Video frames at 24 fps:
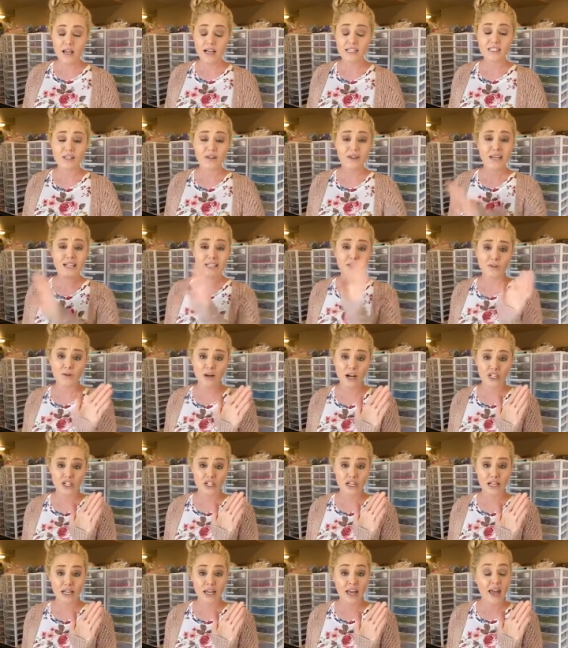So thanks for
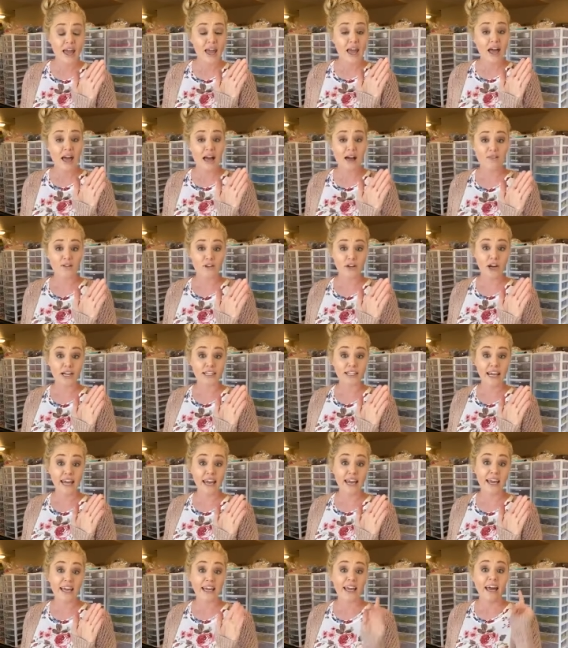watching. Have a great
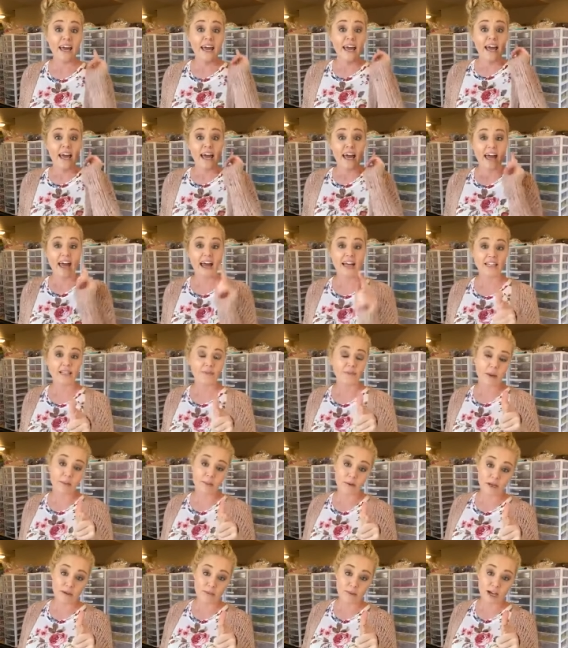day. Head to
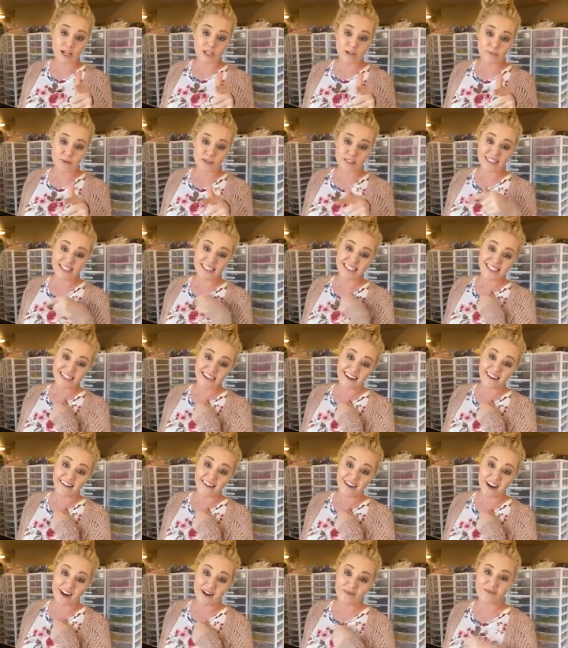
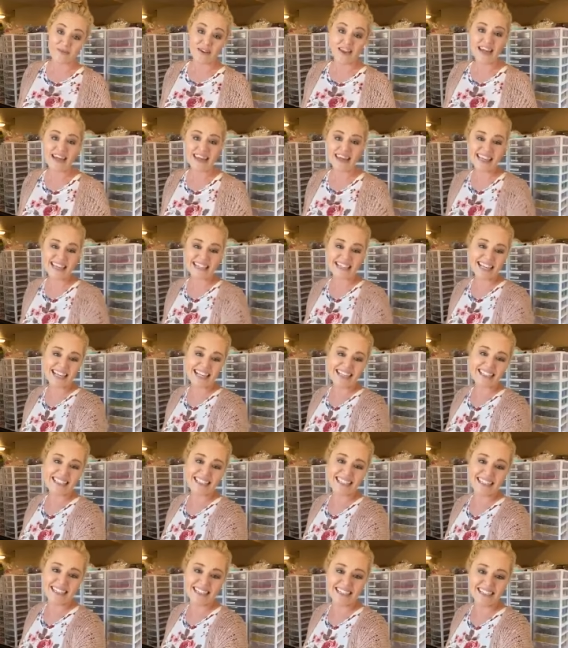myprettyposhprincess.com. Thanks,
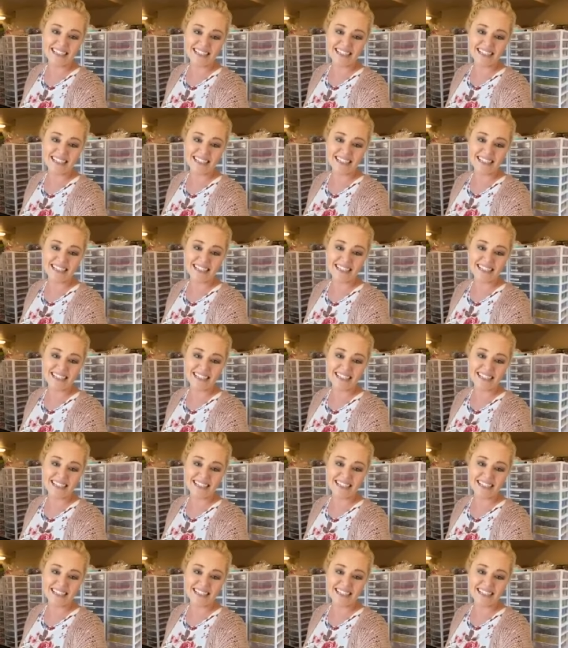ladies.